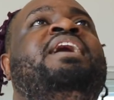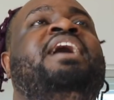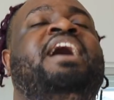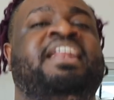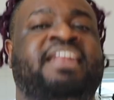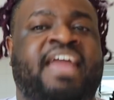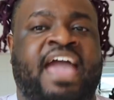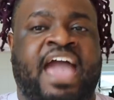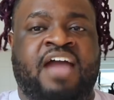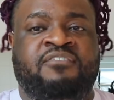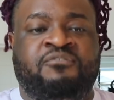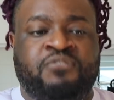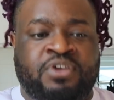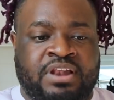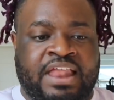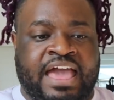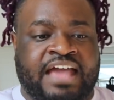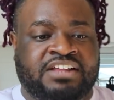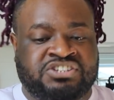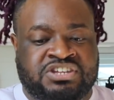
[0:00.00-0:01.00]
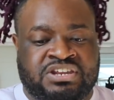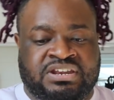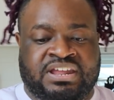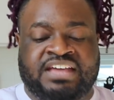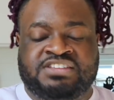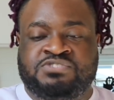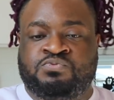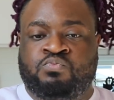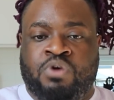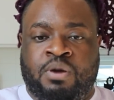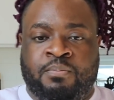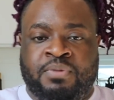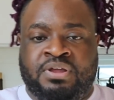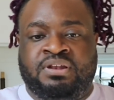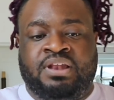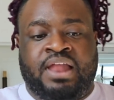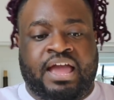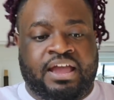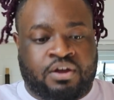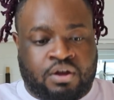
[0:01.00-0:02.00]
an Afro-Latinx
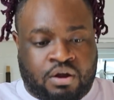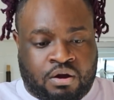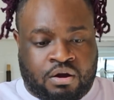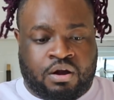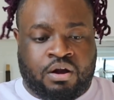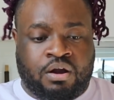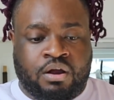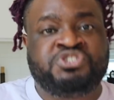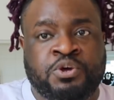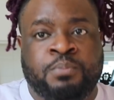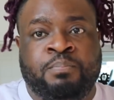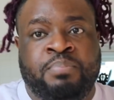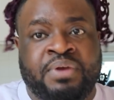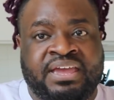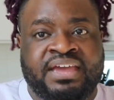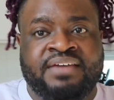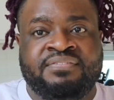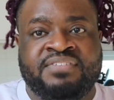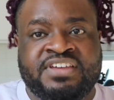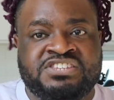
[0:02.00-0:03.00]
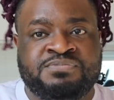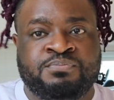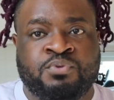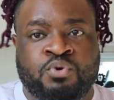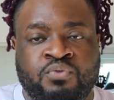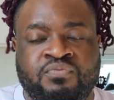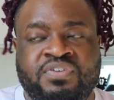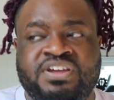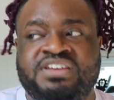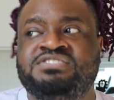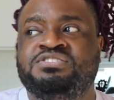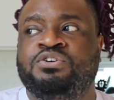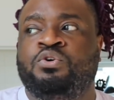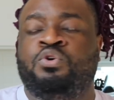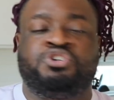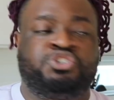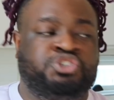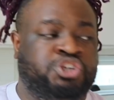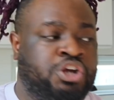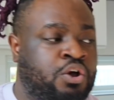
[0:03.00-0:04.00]
woman like her to be in these movies
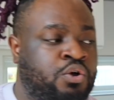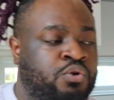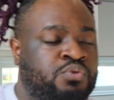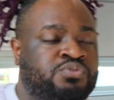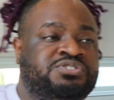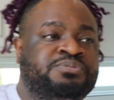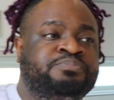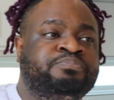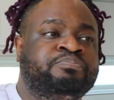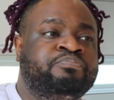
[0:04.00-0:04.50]
or shows.